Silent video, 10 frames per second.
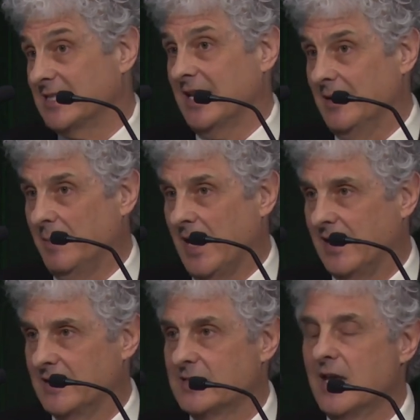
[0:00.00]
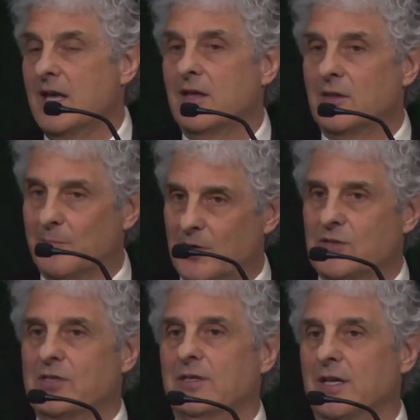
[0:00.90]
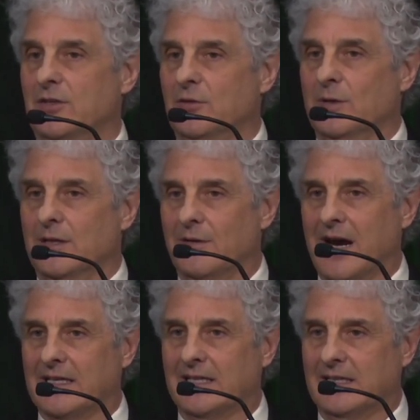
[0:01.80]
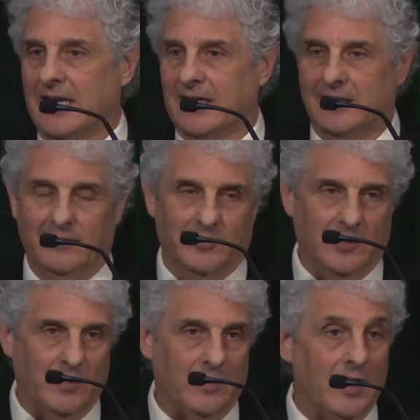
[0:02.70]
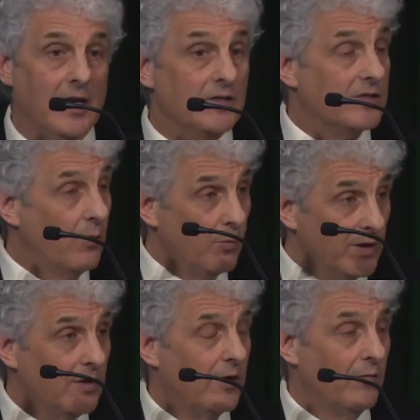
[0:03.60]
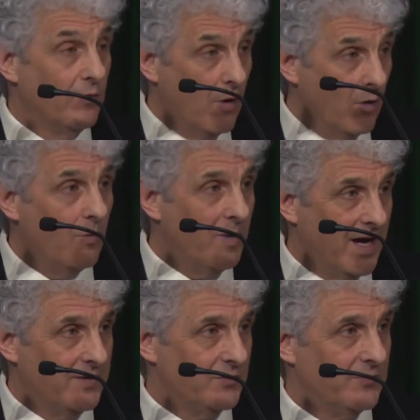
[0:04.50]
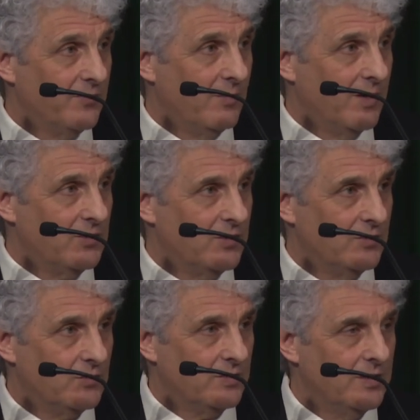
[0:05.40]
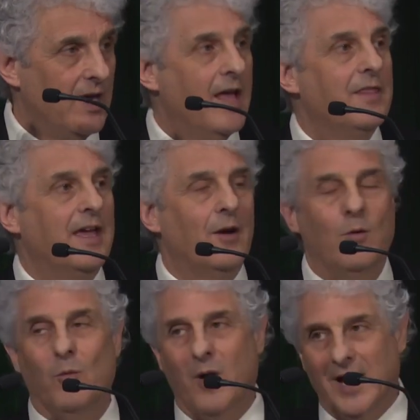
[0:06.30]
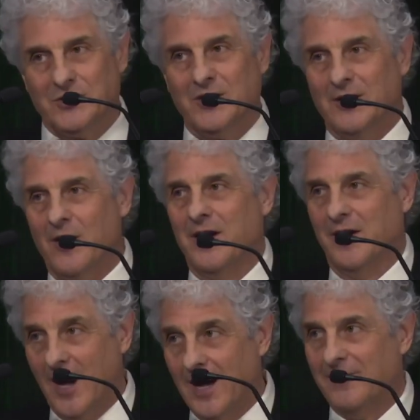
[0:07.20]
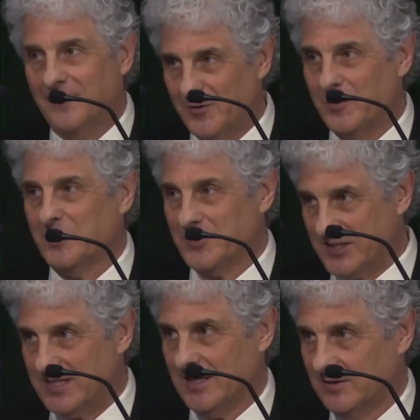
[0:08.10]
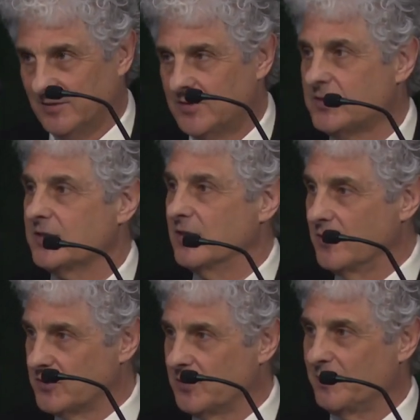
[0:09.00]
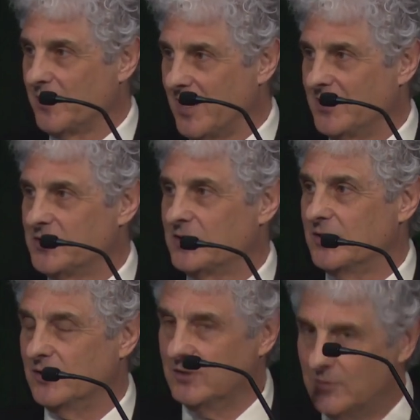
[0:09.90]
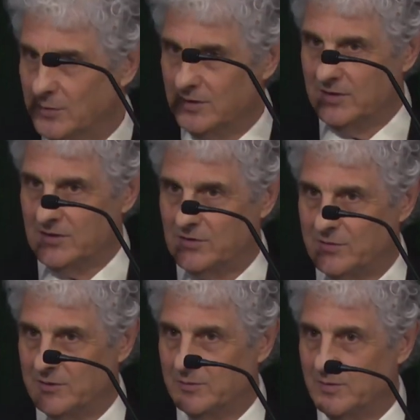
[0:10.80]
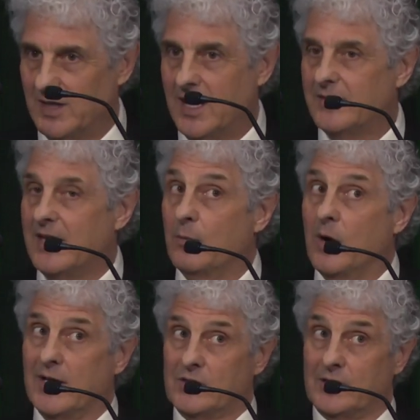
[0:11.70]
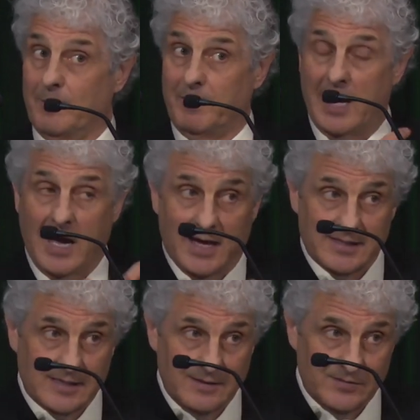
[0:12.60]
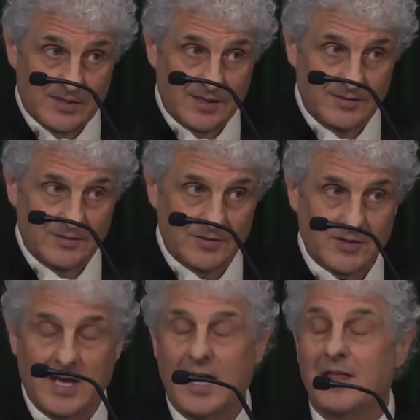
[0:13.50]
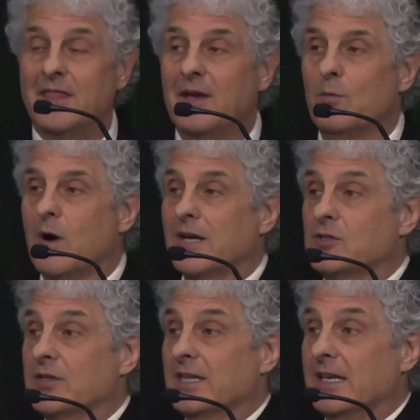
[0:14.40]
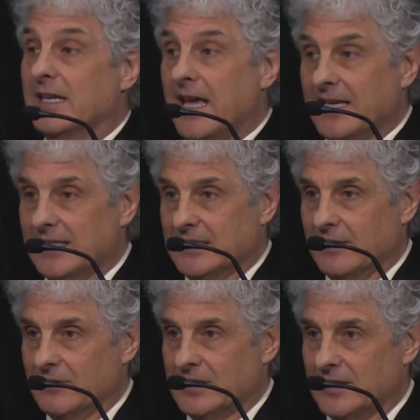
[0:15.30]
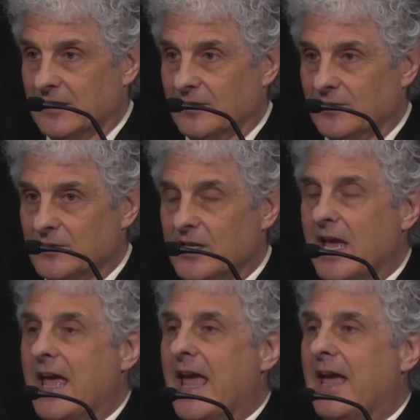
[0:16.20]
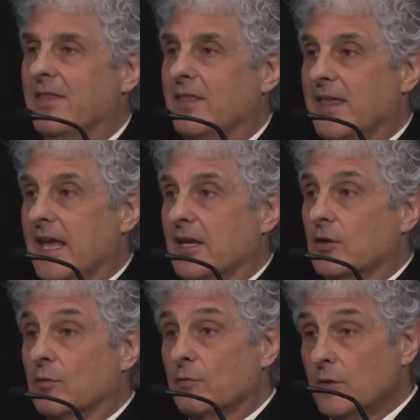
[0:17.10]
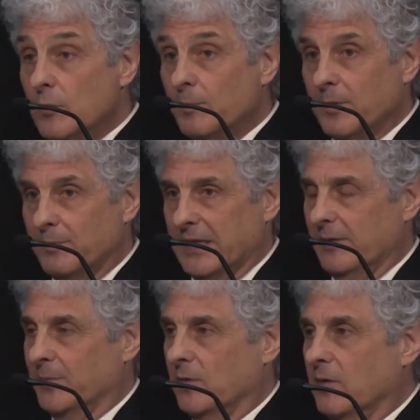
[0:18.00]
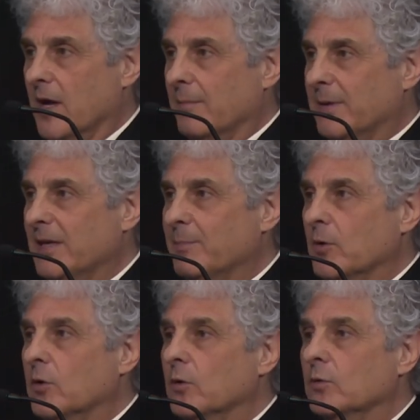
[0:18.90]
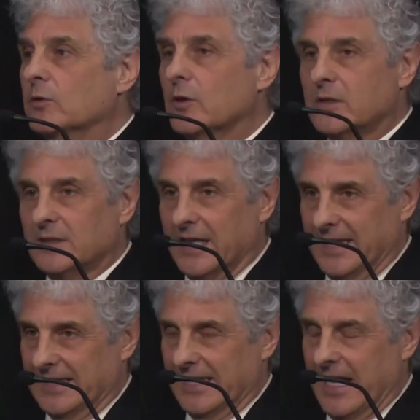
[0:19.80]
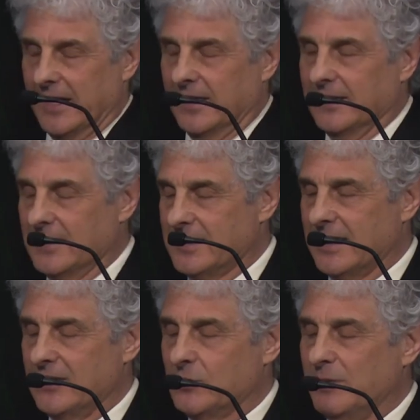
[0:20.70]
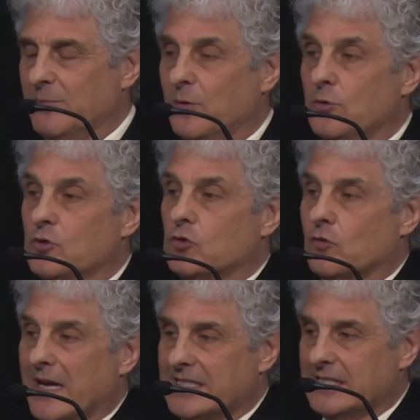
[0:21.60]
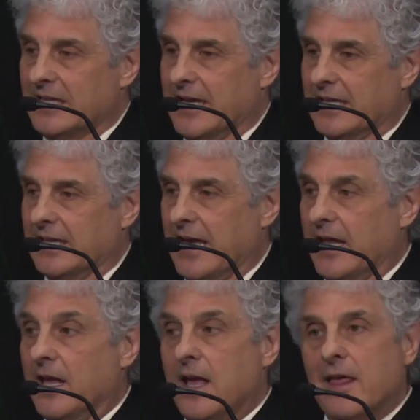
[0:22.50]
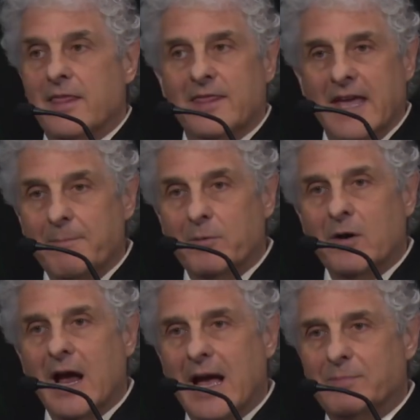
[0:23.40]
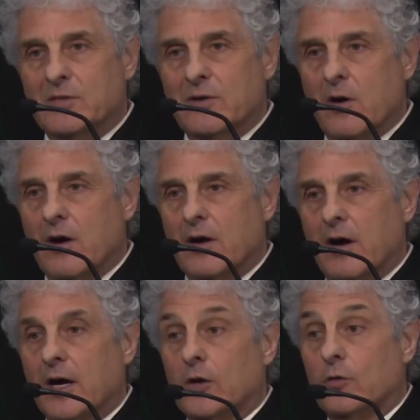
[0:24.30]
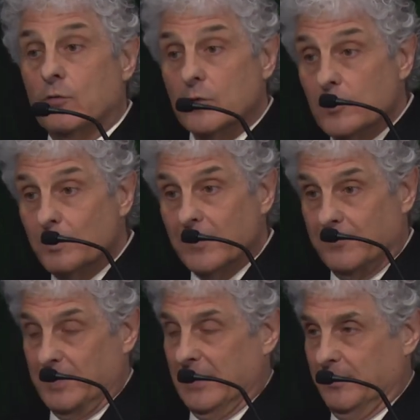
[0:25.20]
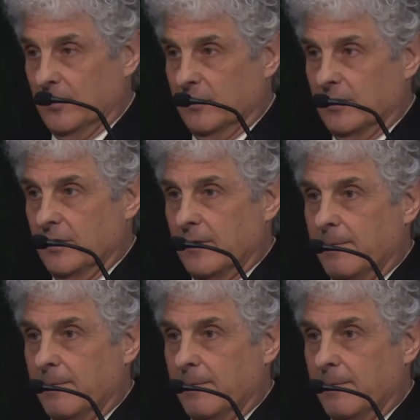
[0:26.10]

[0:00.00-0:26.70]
the same as, the person that you interacted negatively with. So we are role models from our children. They are watching our nonverbal signals, no surprise to you in this room. They watch the positive signals, they watch the negative signals, and they group people, people who look like that, in this case, people who dress like that. They perhaps are a group of people